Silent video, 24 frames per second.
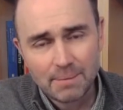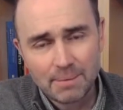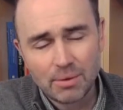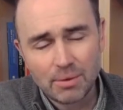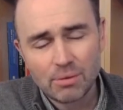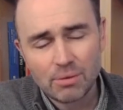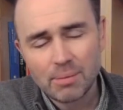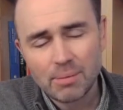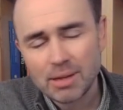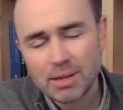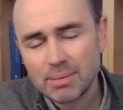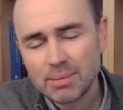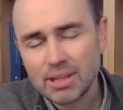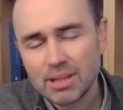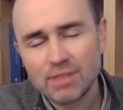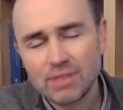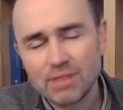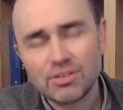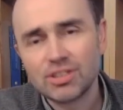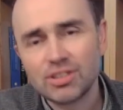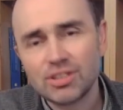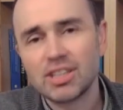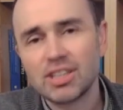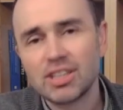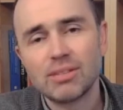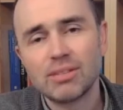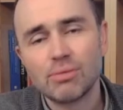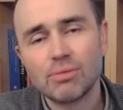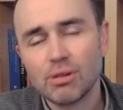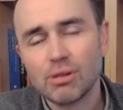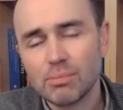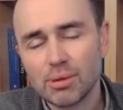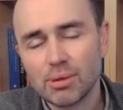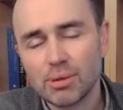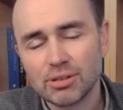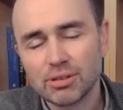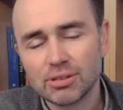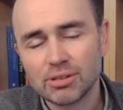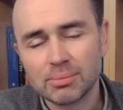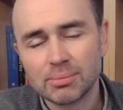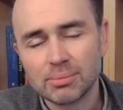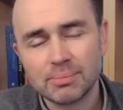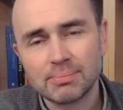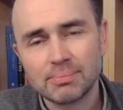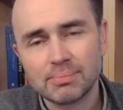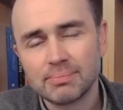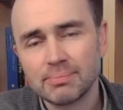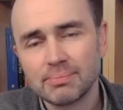Or maybe you've just hit rock bottom,
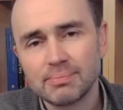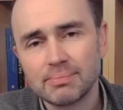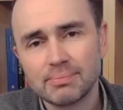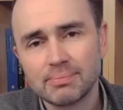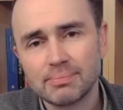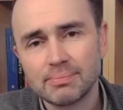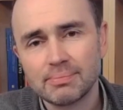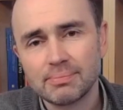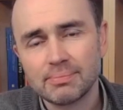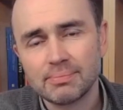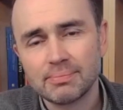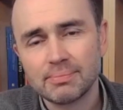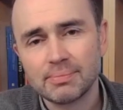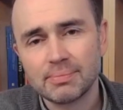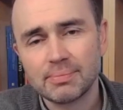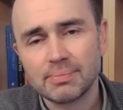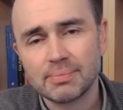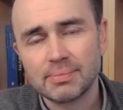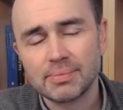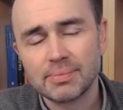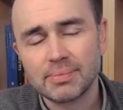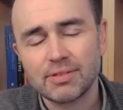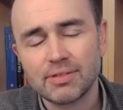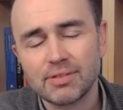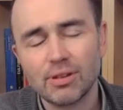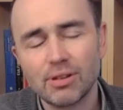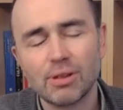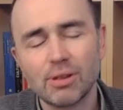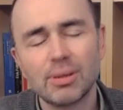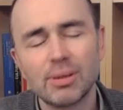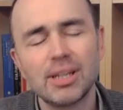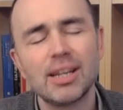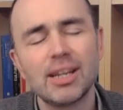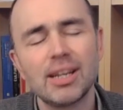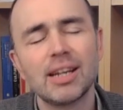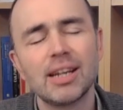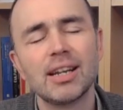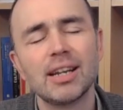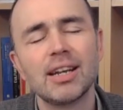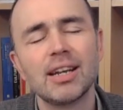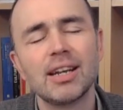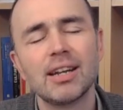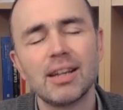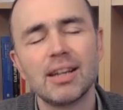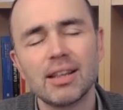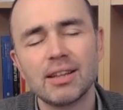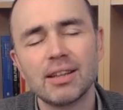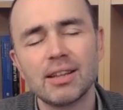following yet
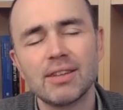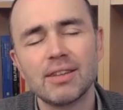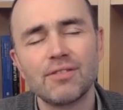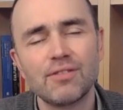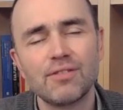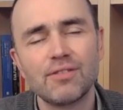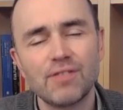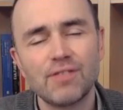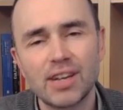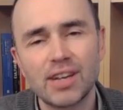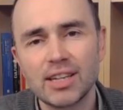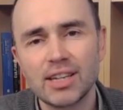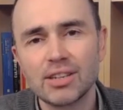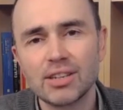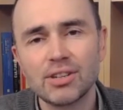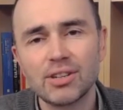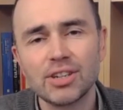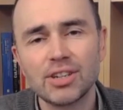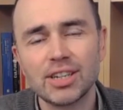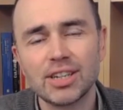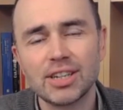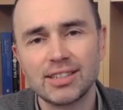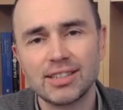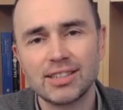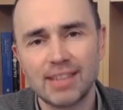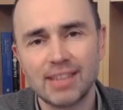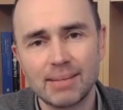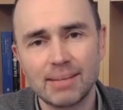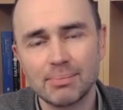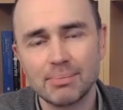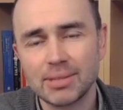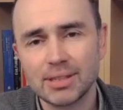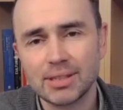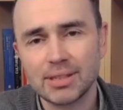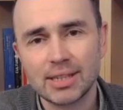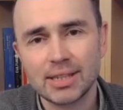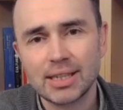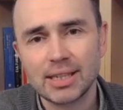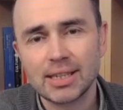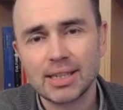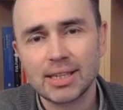another failed attempt